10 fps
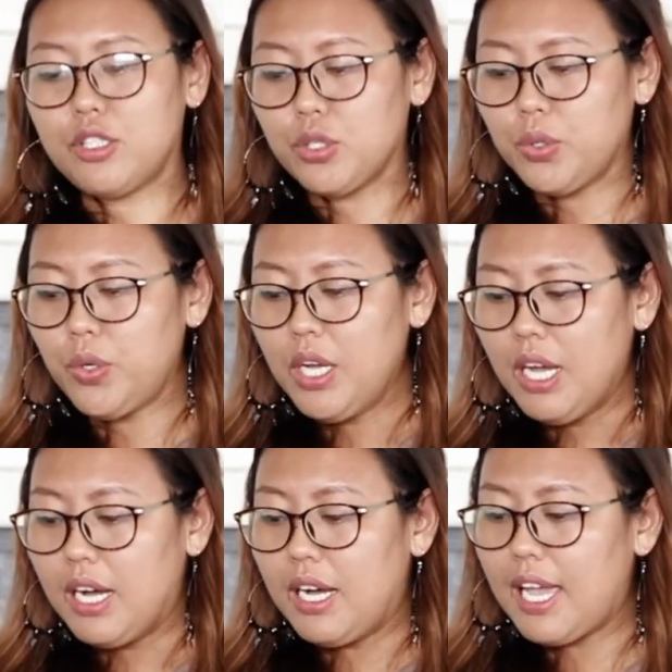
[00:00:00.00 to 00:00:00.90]
to
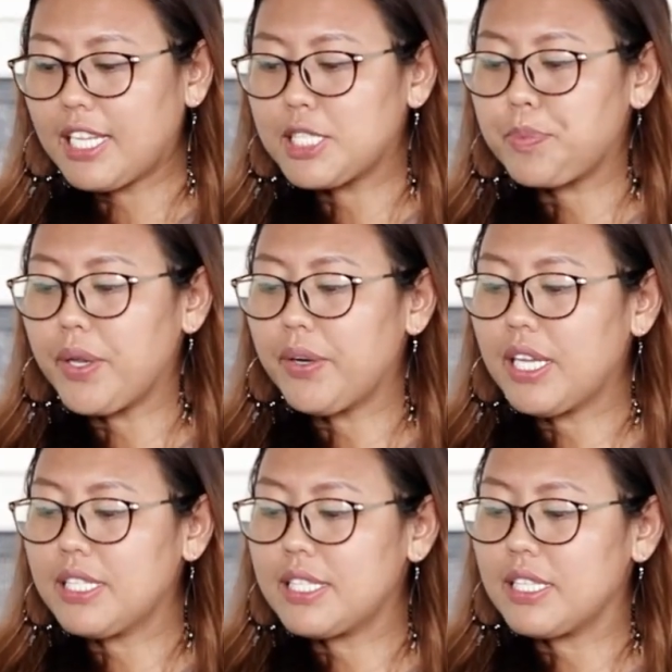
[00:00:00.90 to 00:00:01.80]

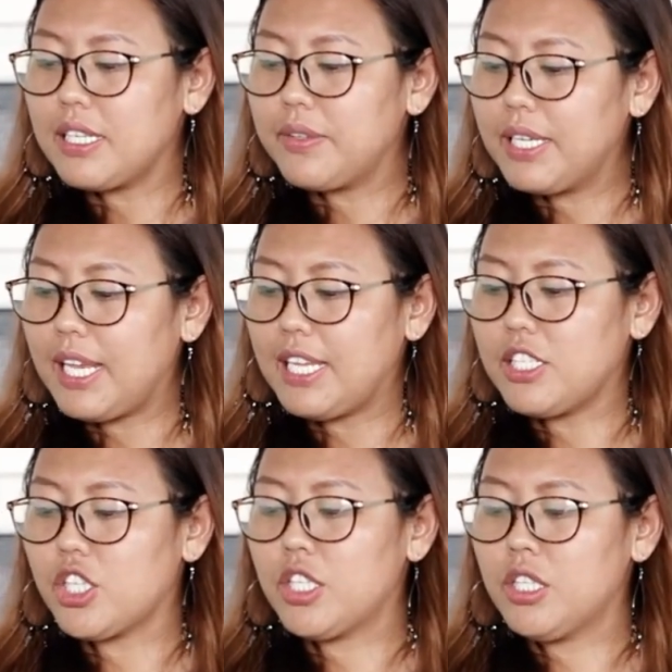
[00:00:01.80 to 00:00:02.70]
experience
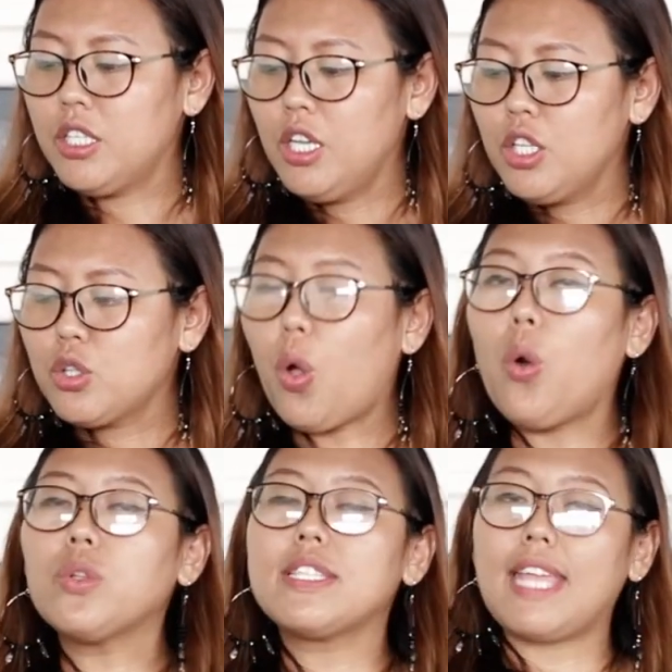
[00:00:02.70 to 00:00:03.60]
religion,
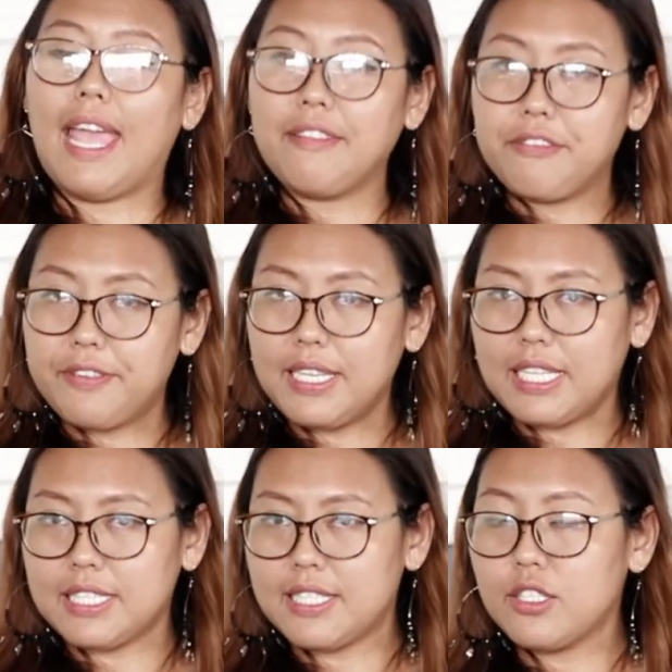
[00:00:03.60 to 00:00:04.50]
thoughts and
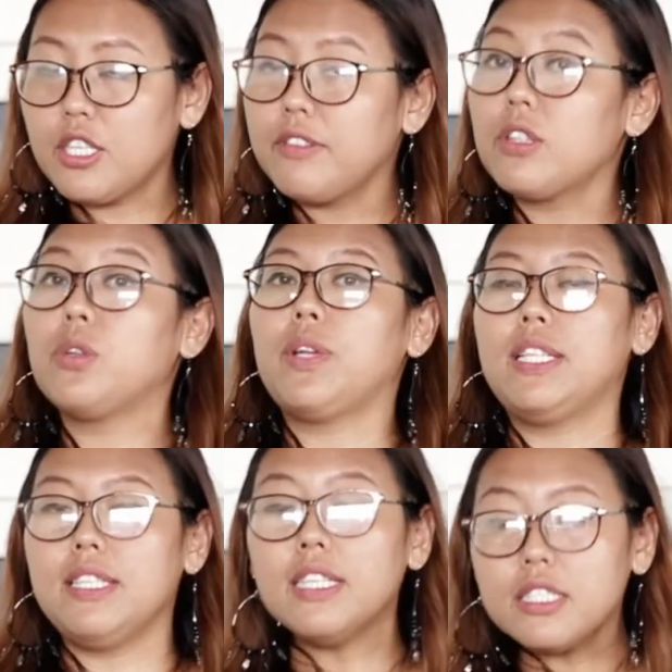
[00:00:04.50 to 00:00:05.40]
feelings
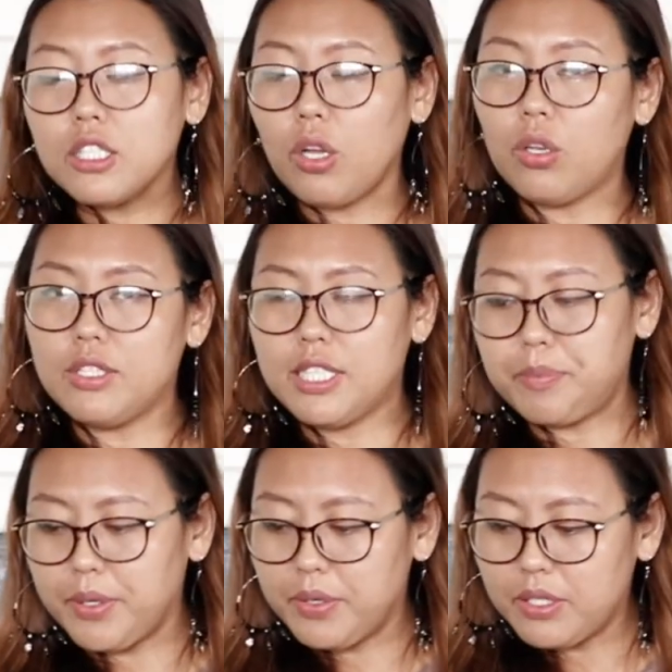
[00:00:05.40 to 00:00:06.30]
during the Neolithic
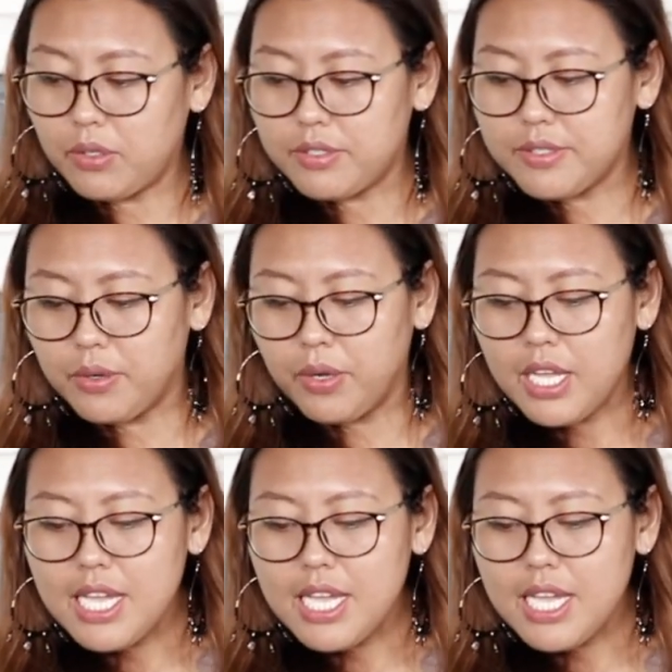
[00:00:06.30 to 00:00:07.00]
period also.